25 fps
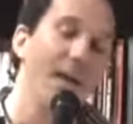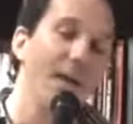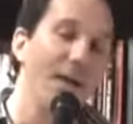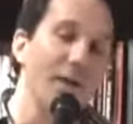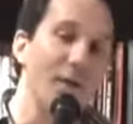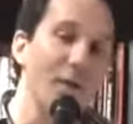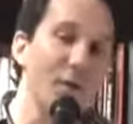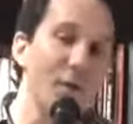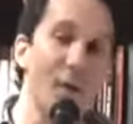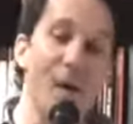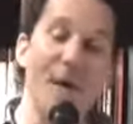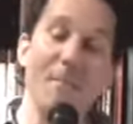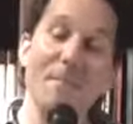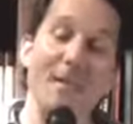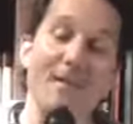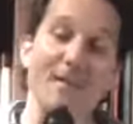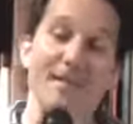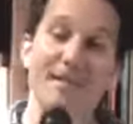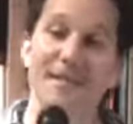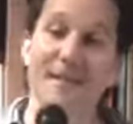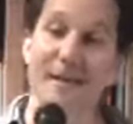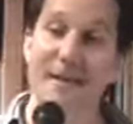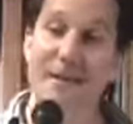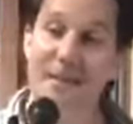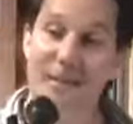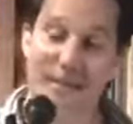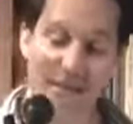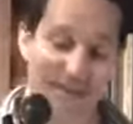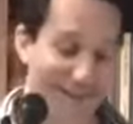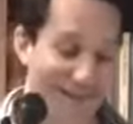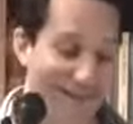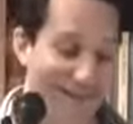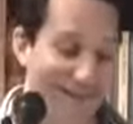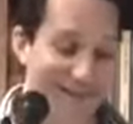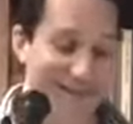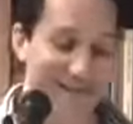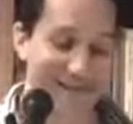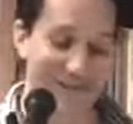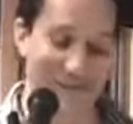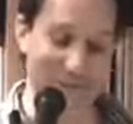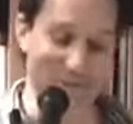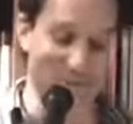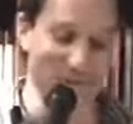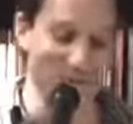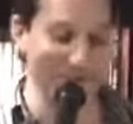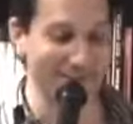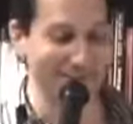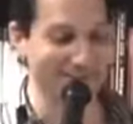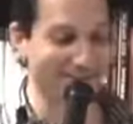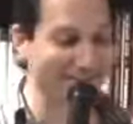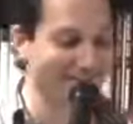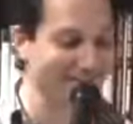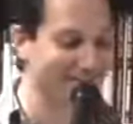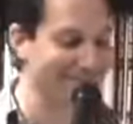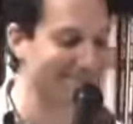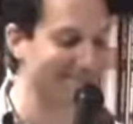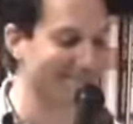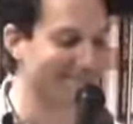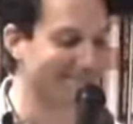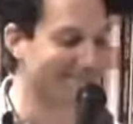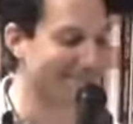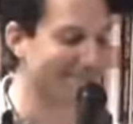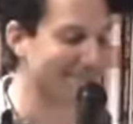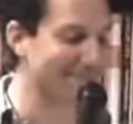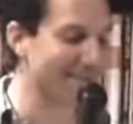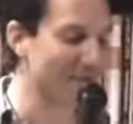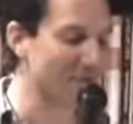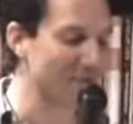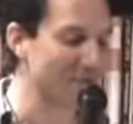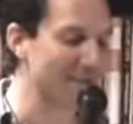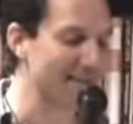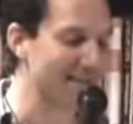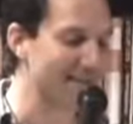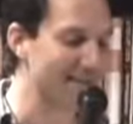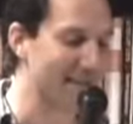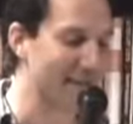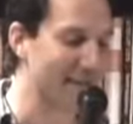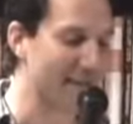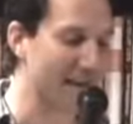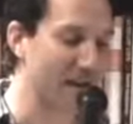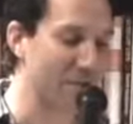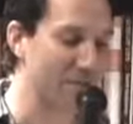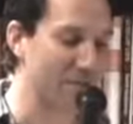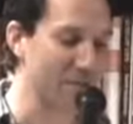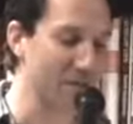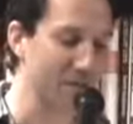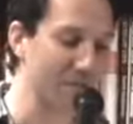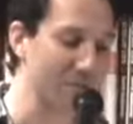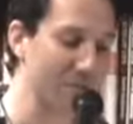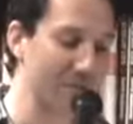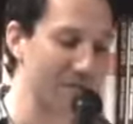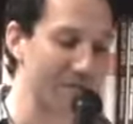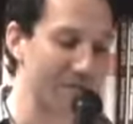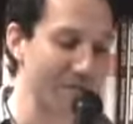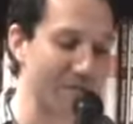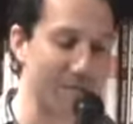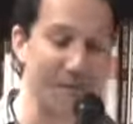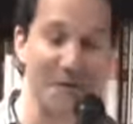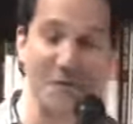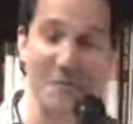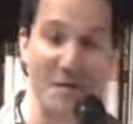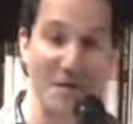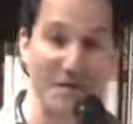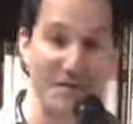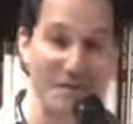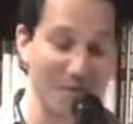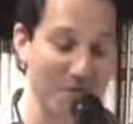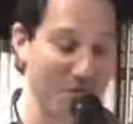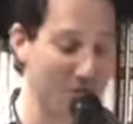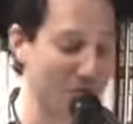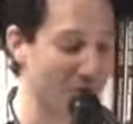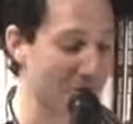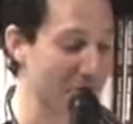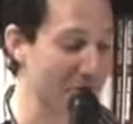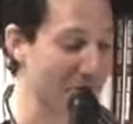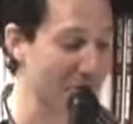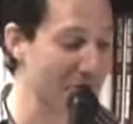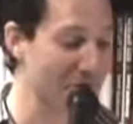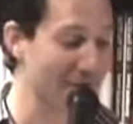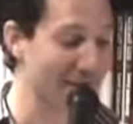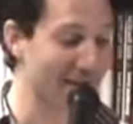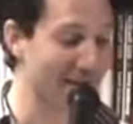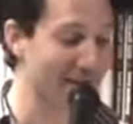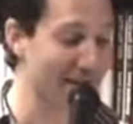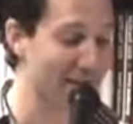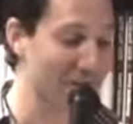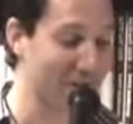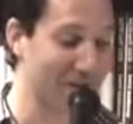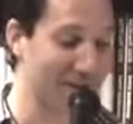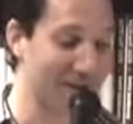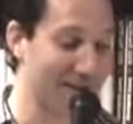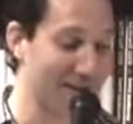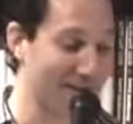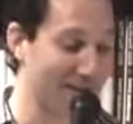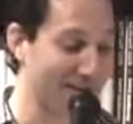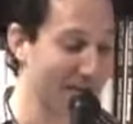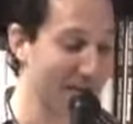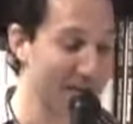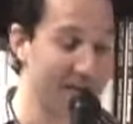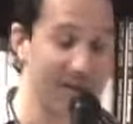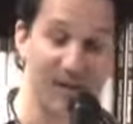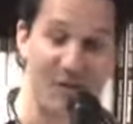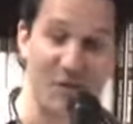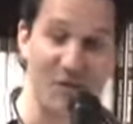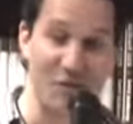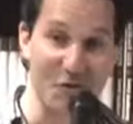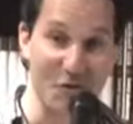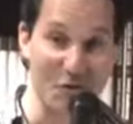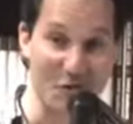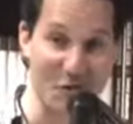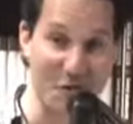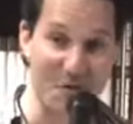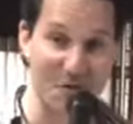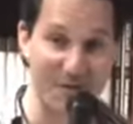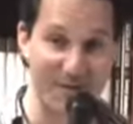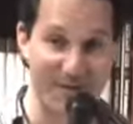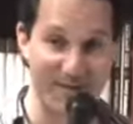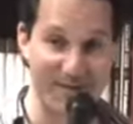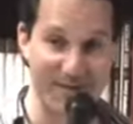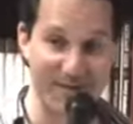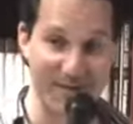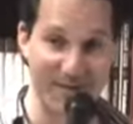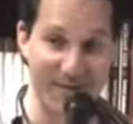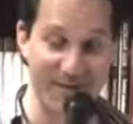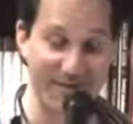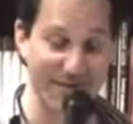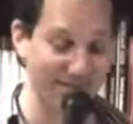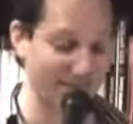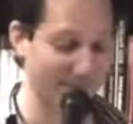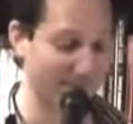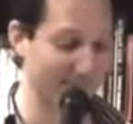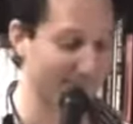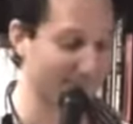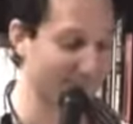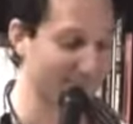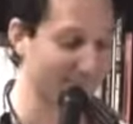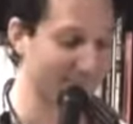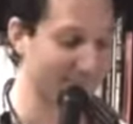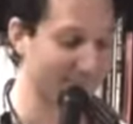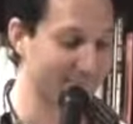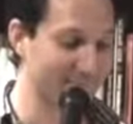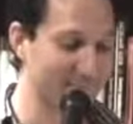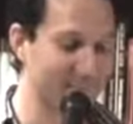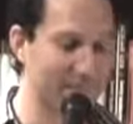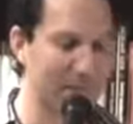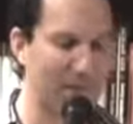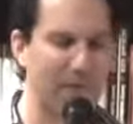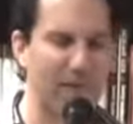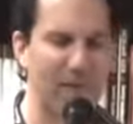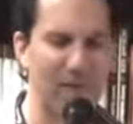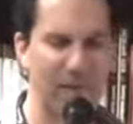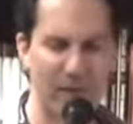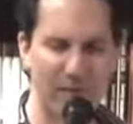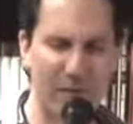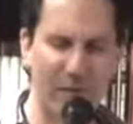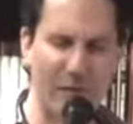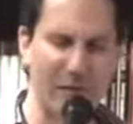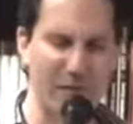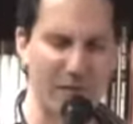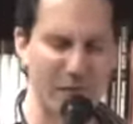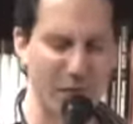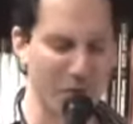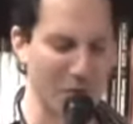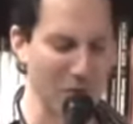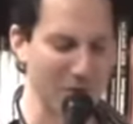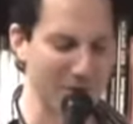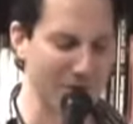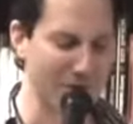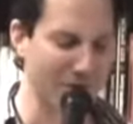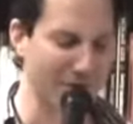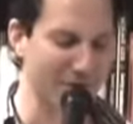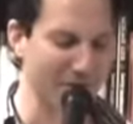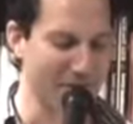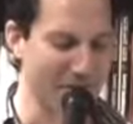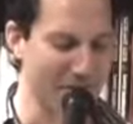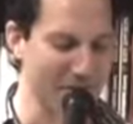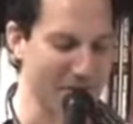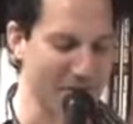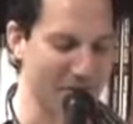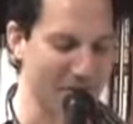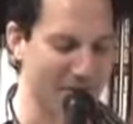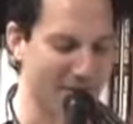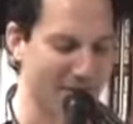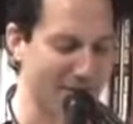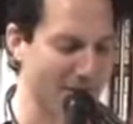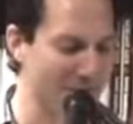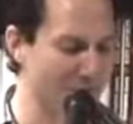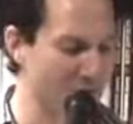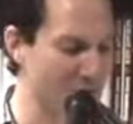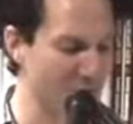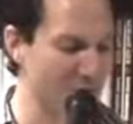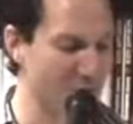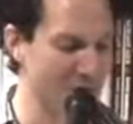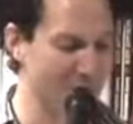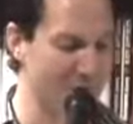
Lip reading: You know, I met Seth at a concert. She said. I was lamenting how men don't understand me, and do you know what he said? Honey, of course I understand you.